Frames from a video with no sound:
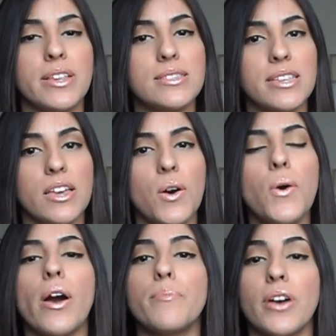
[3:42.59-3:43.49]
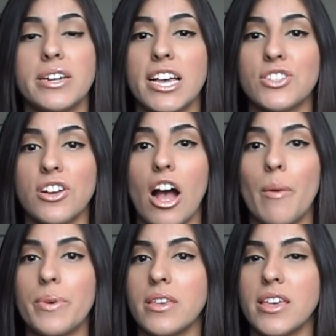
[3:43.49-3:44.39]
and say, oh, I brought an extra
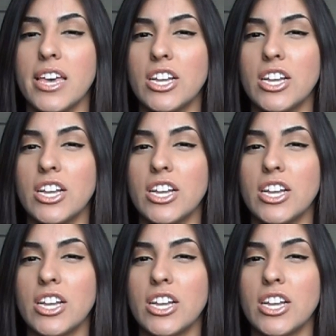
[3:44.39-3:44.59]
copy.